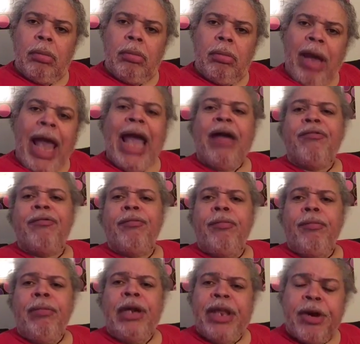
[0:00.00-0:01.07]
Have
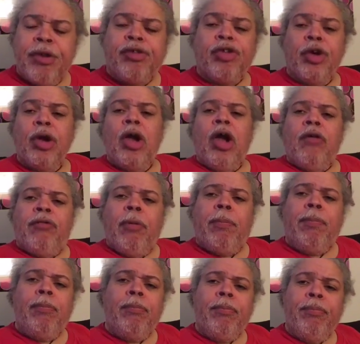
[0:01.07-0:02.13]
literature
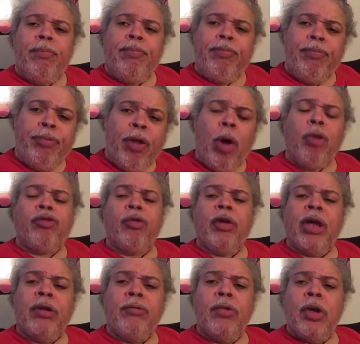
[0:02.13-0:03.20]
for those who
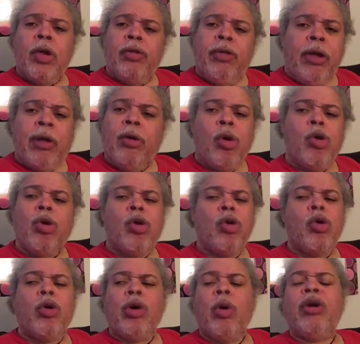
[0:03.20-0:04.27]
can
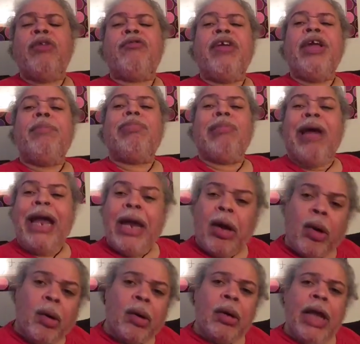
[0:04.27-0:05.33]
only read
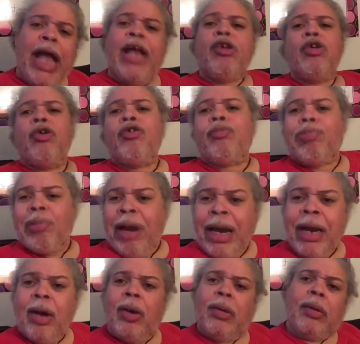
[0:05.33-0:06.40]
Braille and use Braille.